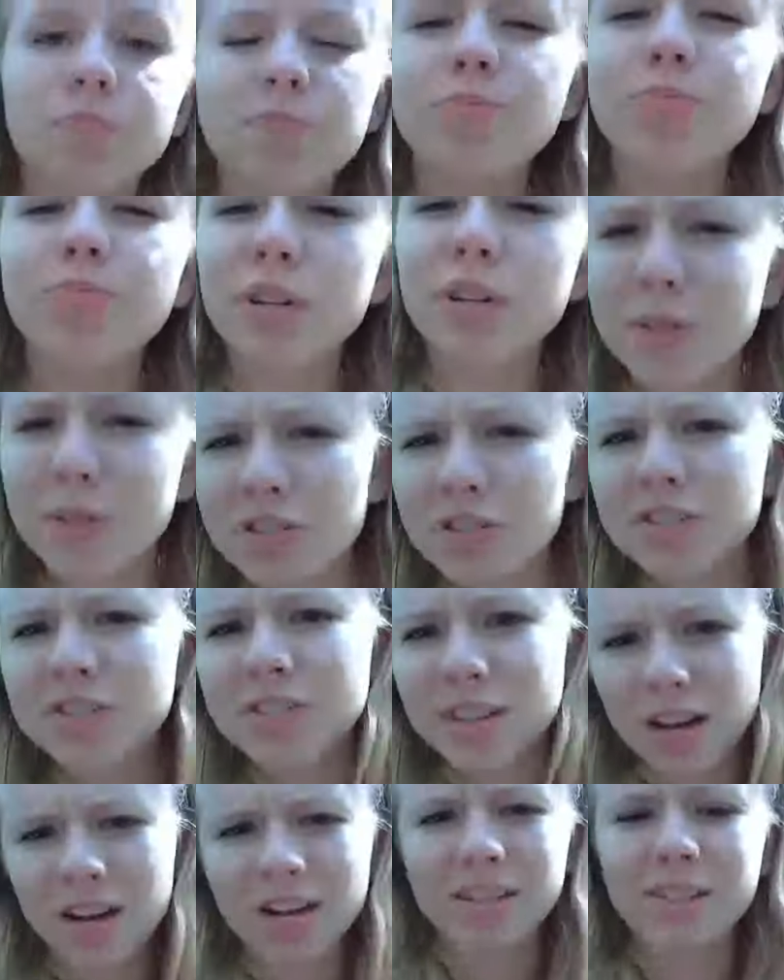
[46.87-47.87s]
pretty much
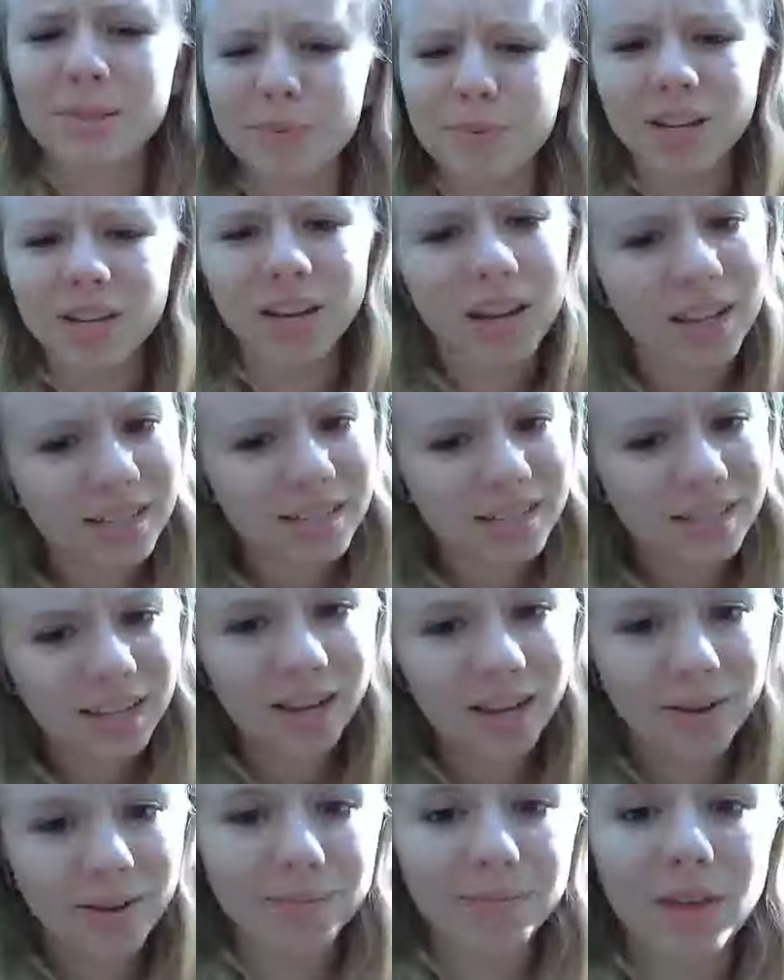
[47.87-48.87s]
sucks because
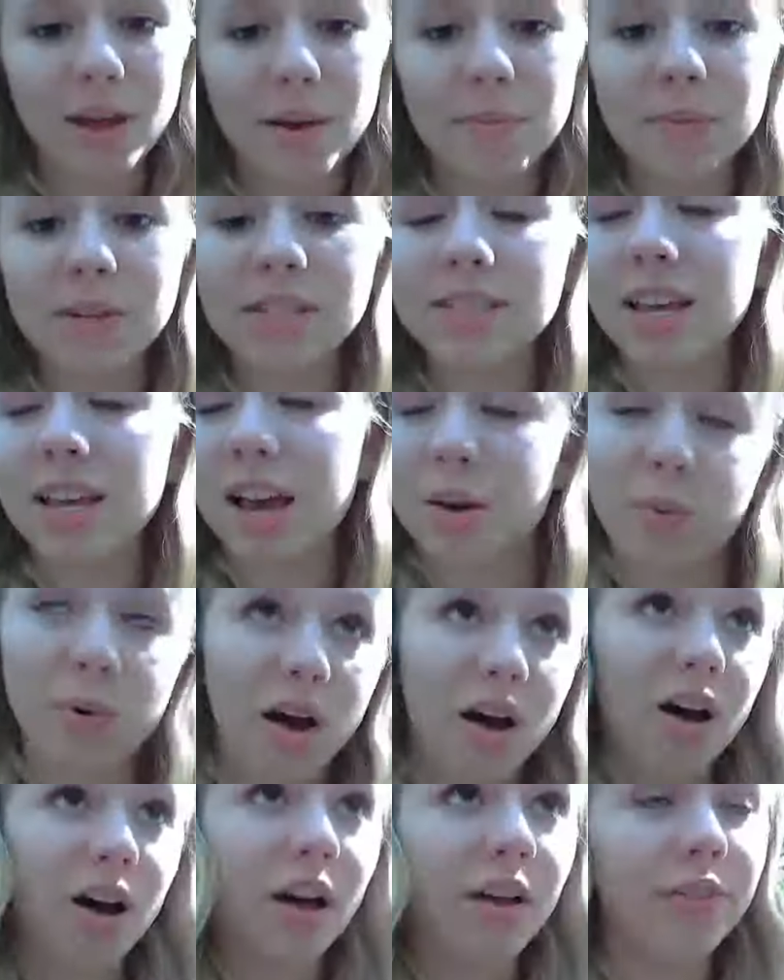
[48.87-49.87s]
that means
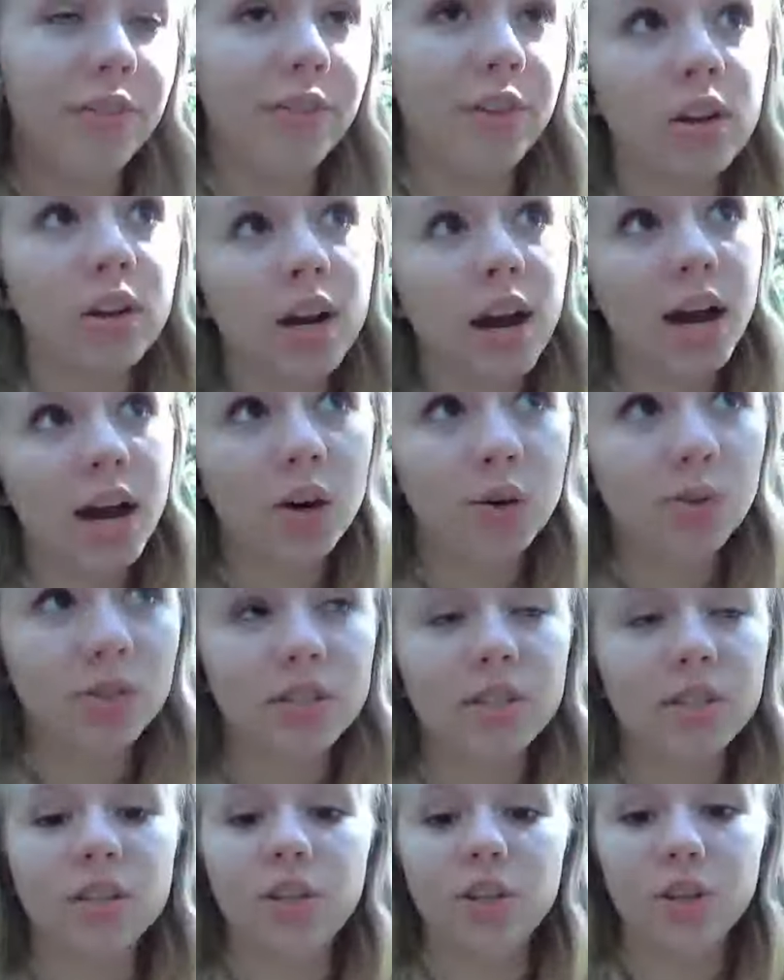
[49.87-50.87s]
while they're out,
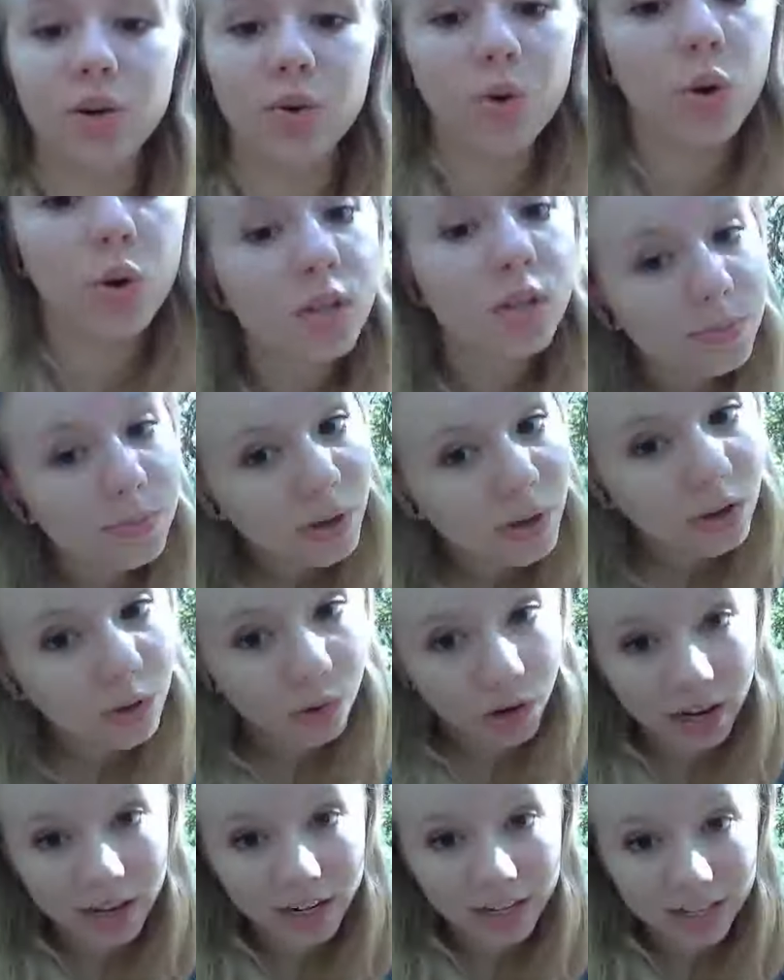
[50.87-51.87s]
horseback
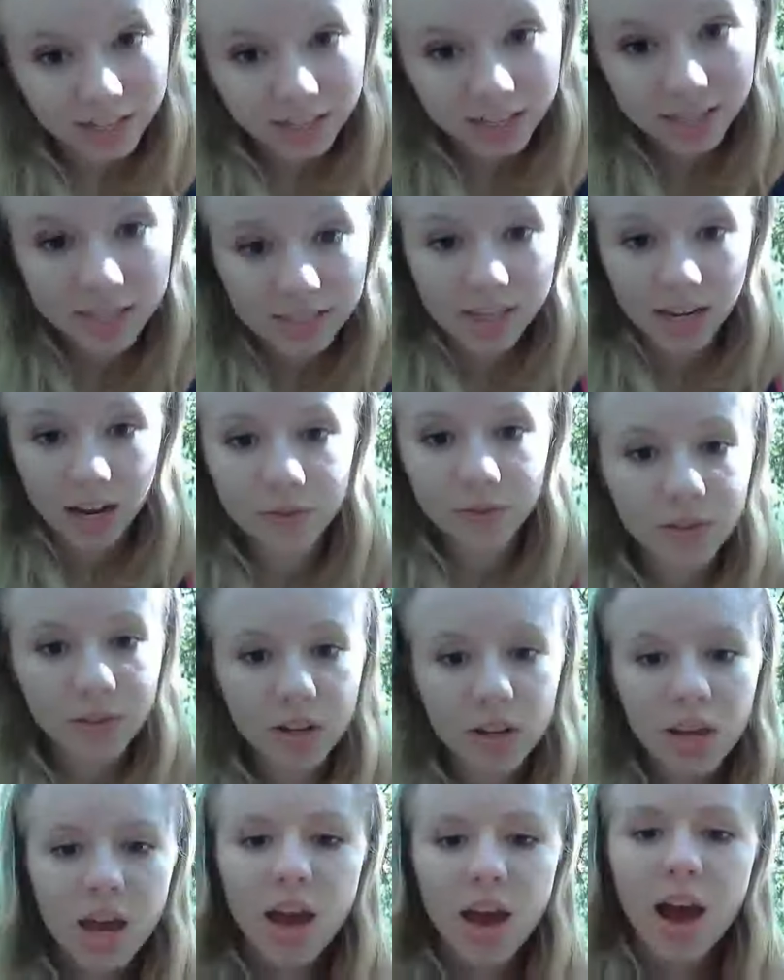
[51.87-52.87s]
riding and stuff,
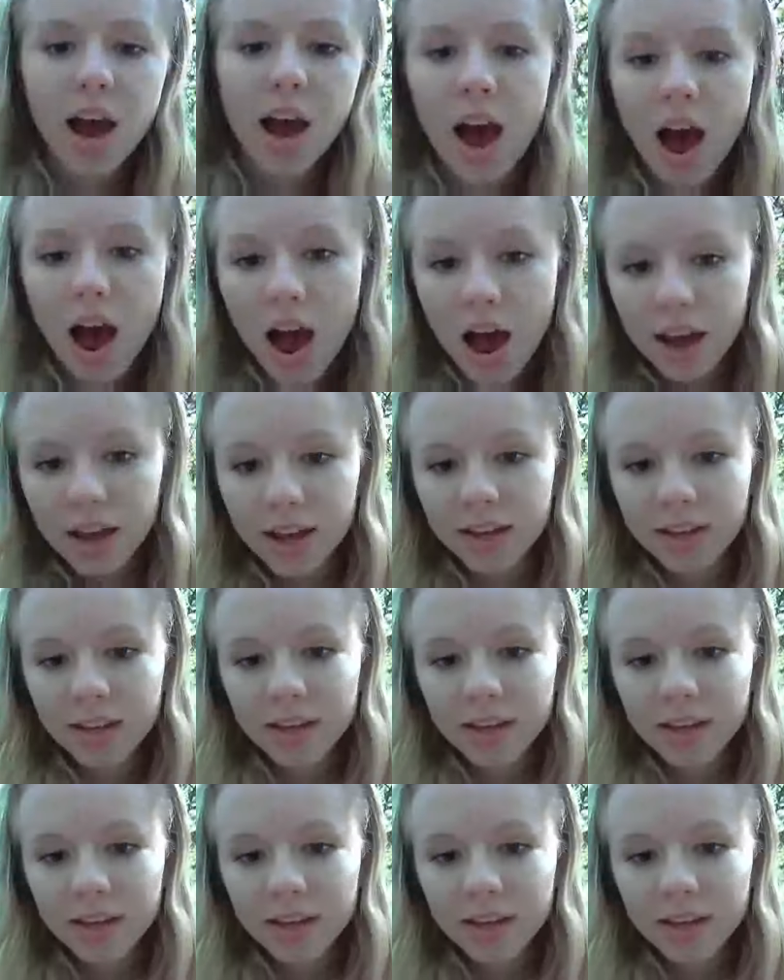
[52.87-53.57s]
I